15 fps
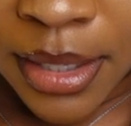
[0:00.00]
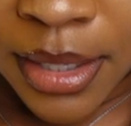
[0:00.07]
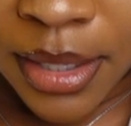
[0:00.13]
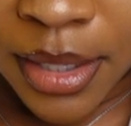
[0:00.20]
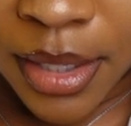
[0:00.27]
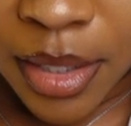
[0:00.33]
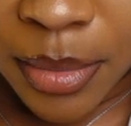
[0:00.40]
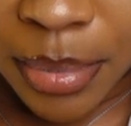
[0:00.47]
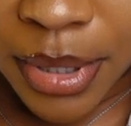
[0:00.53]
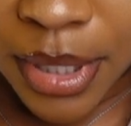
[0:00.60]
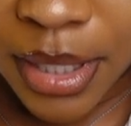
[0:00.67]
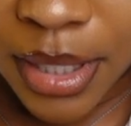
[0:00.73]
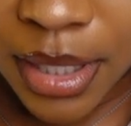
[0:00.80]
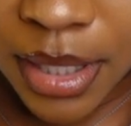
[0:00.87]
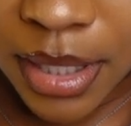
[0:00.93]
up,
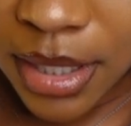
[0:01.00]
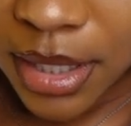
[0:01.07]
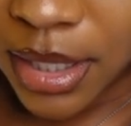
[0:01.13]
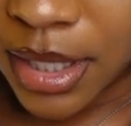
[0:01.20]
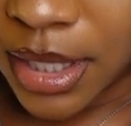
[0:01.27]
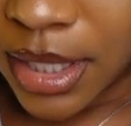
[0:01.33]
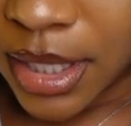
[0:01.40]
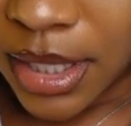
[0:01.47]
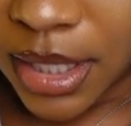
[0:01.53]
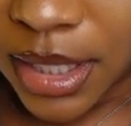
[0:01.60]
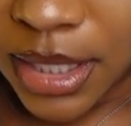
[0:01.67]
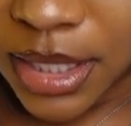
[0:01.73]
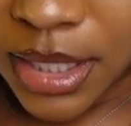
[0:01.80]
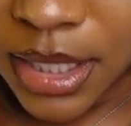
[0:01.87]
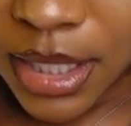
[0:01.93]

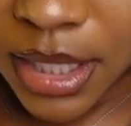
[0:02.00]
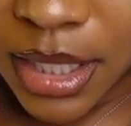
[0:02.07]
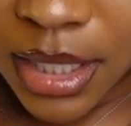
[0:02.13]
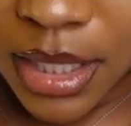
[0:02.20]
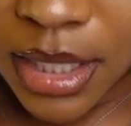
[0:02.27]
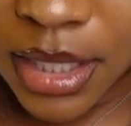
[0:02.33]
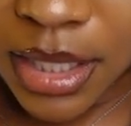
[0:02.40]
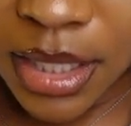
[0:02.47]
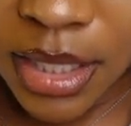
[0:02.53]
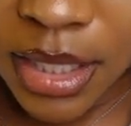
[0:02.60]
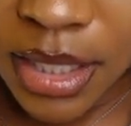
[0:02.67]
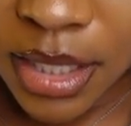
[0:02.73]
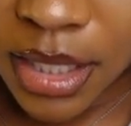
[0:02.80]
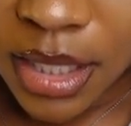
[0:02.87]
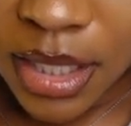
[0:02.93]
let's see,
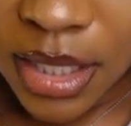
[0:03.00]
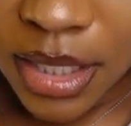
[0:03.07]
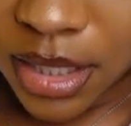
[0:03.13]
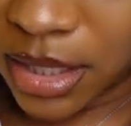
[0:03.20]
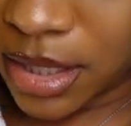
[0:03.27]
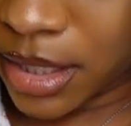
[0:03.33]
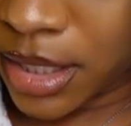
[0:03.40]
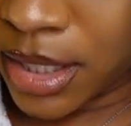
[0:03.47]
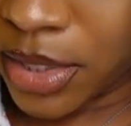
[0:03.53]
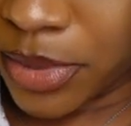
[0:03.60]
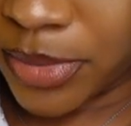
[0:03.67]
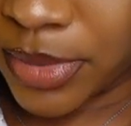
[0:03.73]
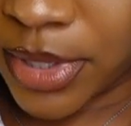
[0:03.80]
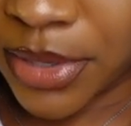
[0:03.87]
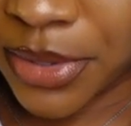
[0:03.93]
this
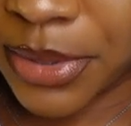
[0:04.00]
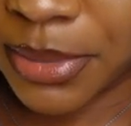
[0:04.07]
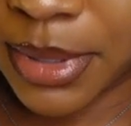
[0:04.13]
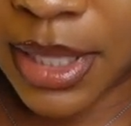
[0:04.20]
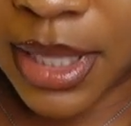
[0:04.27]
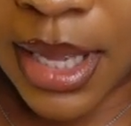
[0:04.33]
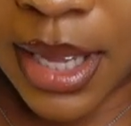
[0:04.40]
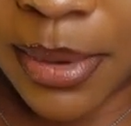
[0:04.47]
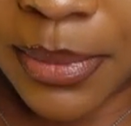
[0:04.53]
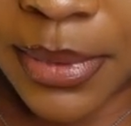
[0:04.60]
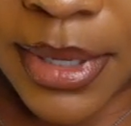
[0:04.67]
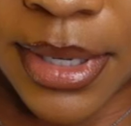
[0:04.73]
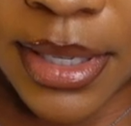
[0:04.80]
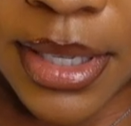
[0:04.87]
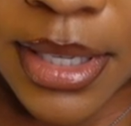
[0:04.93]
one goes with that
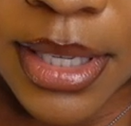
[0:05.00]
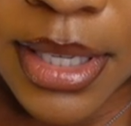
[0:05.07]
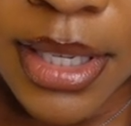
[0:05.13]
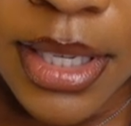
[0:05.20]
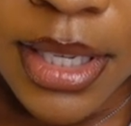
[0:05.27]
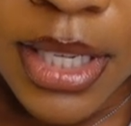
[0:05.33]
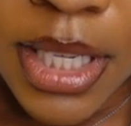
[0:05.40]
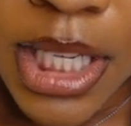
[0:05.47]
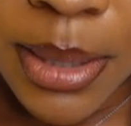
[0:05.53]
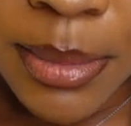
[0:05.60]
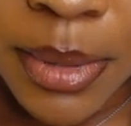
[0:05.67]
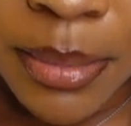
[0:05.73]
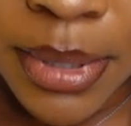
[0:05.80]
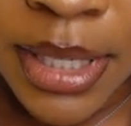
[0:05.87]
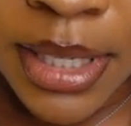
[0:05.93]
one. I'm
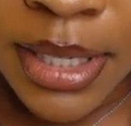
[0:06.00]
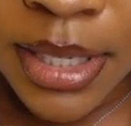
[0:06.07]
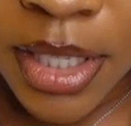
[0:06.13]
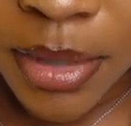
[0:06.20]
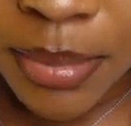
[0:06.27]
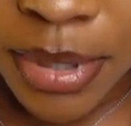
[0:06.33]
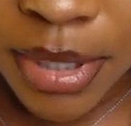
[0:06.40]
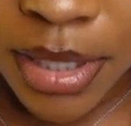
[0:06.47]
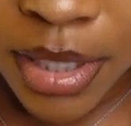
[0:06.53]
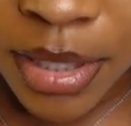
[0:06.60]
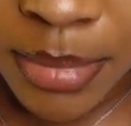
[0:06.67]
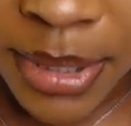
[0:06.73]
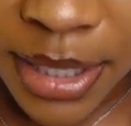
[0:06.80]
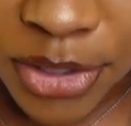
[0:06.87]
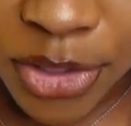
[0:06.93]
going to button up
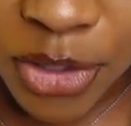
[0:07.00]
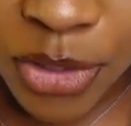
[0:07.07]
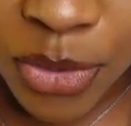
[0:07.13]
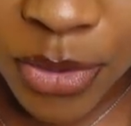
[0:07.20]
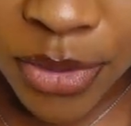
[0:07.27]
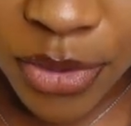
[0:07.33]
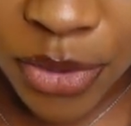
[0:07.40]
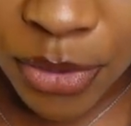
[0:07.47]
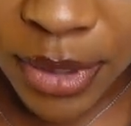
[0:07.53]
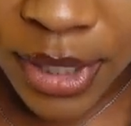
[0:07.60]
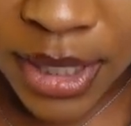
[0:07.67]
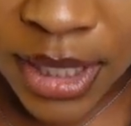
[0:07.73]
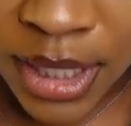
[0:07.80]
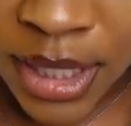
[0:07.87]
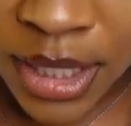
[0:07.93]
about two or three
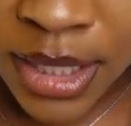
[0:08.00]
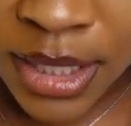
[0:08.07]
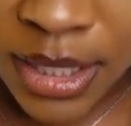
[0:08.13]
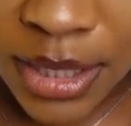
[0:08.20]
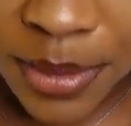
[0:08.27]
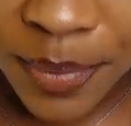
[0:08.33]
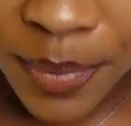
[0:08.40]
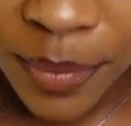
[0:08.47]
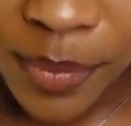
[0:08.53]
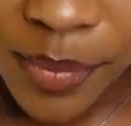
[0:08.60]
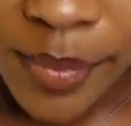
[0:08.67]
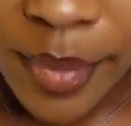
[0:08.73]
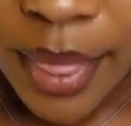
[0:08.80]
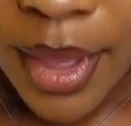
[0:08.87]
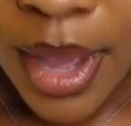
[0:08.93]
of these.
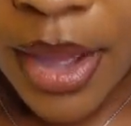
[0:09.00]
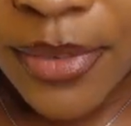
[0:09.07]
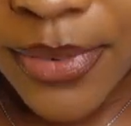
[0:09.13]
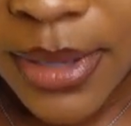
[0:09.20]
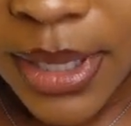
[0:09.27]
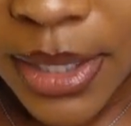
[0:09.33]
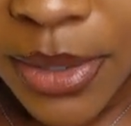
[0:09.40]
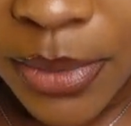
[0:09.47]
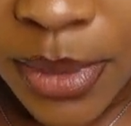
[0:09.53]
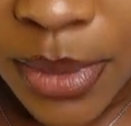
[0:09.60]
I feel like you